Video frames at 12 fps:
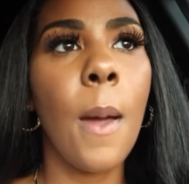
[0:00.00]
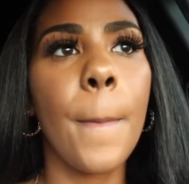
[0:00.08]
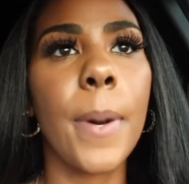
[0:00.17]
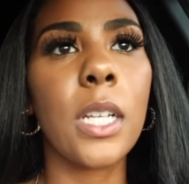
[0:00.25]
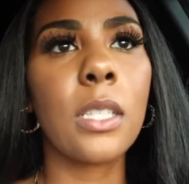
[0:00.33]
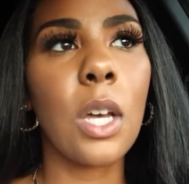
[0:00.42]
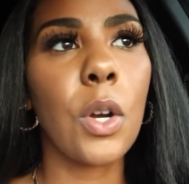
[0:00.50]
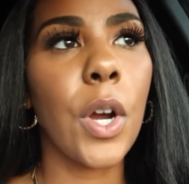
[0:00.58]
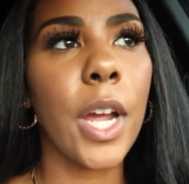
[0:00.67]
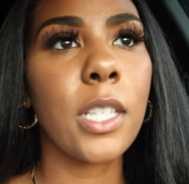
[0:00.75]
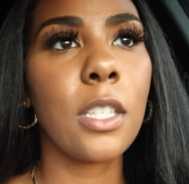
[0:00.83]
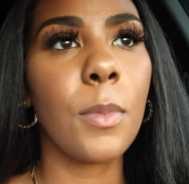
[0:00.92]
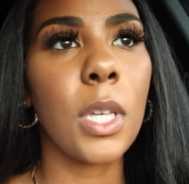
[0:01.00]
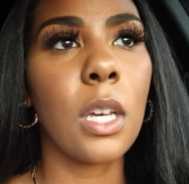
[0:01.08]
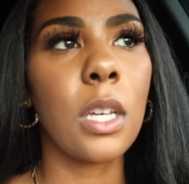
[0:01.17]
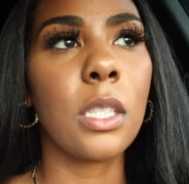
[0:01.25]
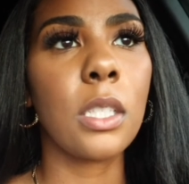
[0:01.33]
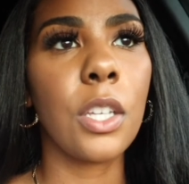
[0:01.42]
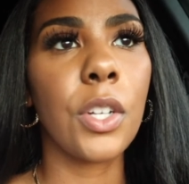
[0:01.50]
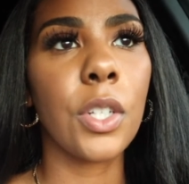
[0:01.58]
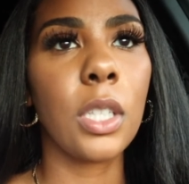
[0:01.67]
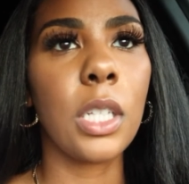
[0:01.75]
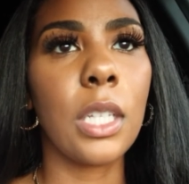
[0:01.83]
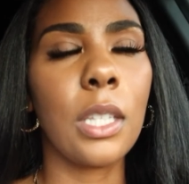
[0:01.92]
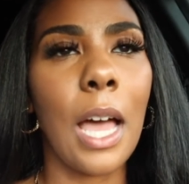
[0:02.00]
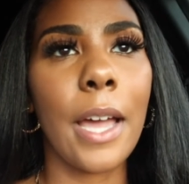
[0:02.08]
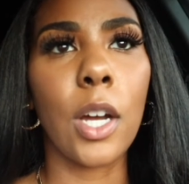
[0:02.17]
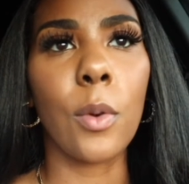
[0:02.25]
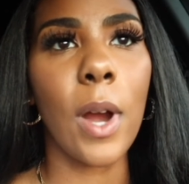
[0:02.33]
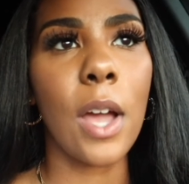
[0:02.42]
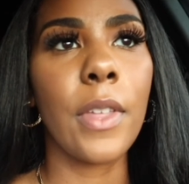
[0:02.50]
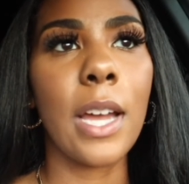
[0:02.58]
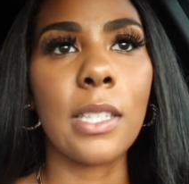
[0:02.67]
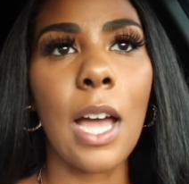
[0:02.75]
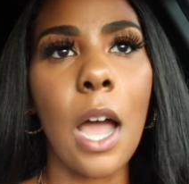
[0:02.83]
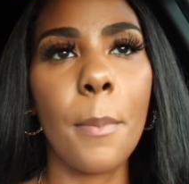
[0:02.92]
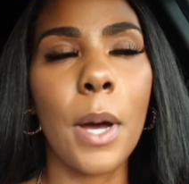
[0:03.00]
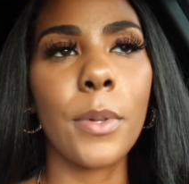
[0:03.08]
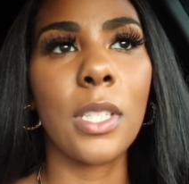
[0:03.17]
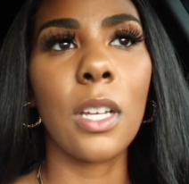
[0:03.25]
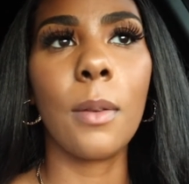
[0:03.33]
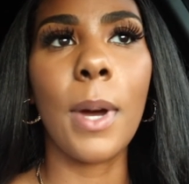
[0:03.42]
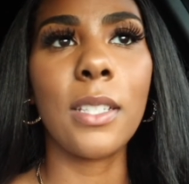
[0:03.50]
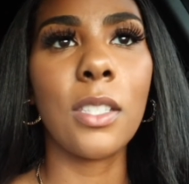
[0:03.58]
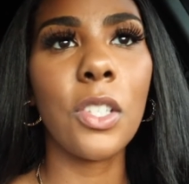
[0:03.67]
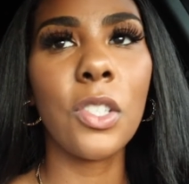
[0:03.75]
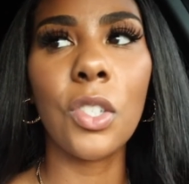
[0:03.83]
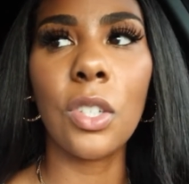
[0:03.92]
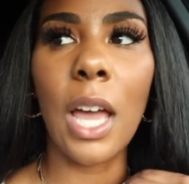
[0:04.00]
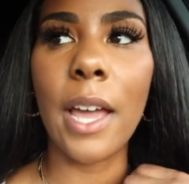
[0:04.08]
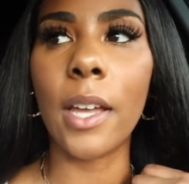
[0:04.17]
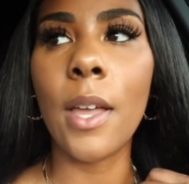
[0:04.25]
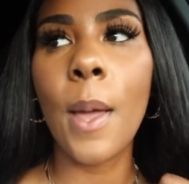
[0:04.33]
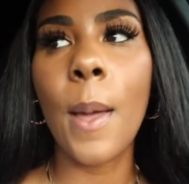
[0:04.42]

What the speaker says: But it's so crazy because literally like around that time I was telling my sister, like,